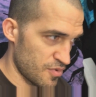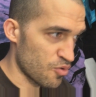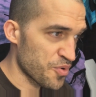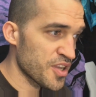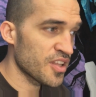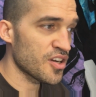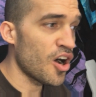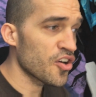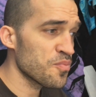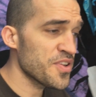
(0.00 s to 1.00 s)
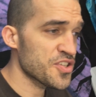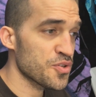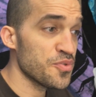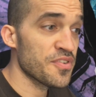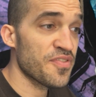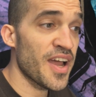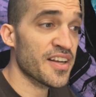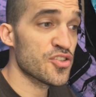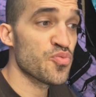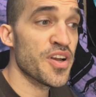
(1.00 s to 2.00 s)
a real economist who, in
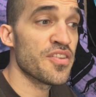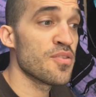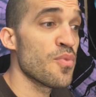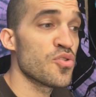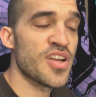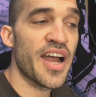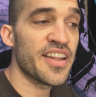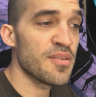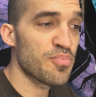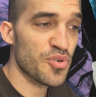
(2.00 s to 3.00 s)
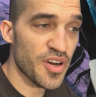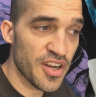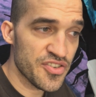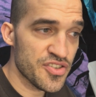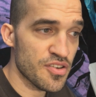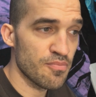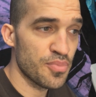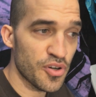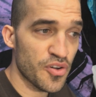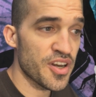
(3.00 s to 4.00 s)
fact, has written the most highly praised
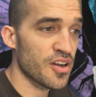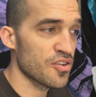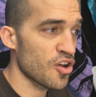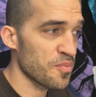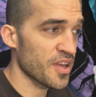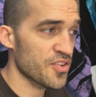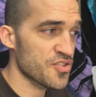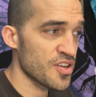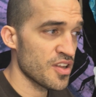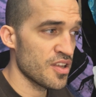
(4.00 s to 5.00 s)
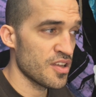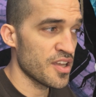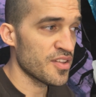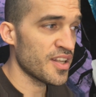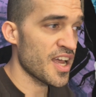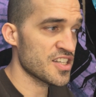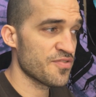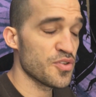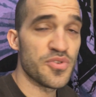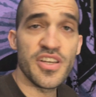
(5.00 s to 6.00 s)
book on economics in the
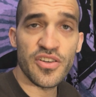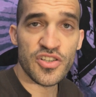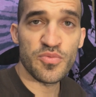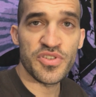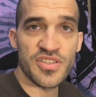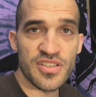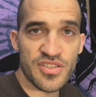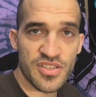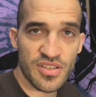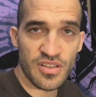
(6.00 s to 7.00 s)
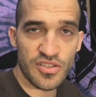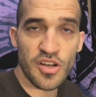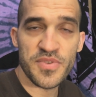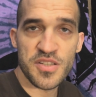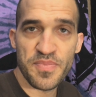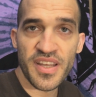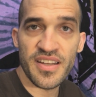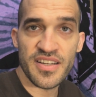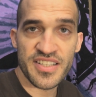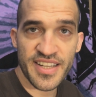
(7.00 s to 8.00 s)
last few years, which is Thomas
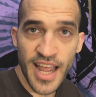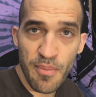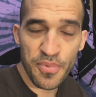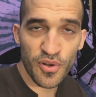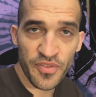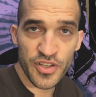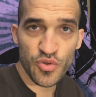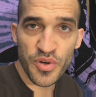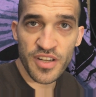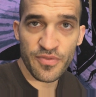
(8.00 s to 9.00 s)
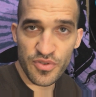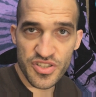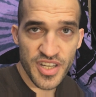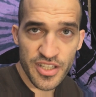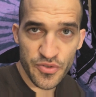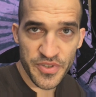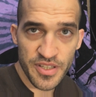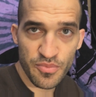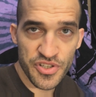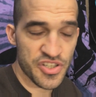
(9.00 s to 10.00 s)
Piketty's Capital in the 21st
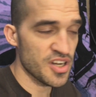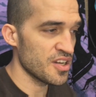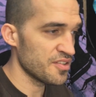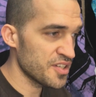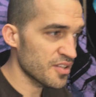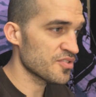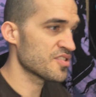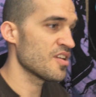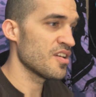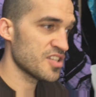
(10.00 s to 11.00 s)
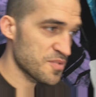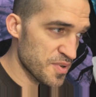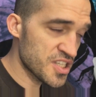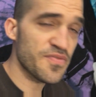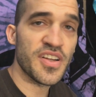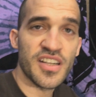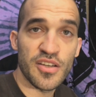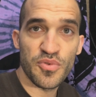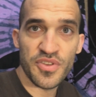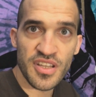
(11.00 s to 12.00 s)
Century, which deals
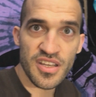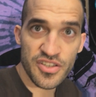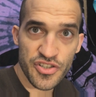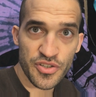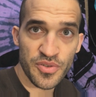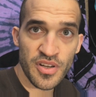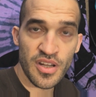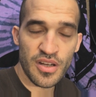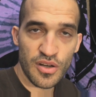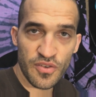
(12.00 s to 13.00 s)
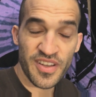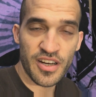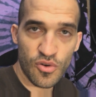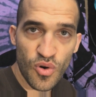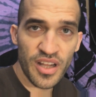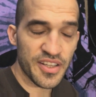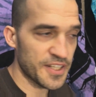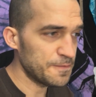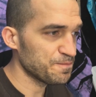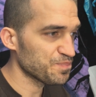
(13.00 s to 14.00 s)
specifically with the issue of
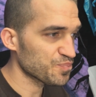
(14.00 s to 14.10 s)
inequality,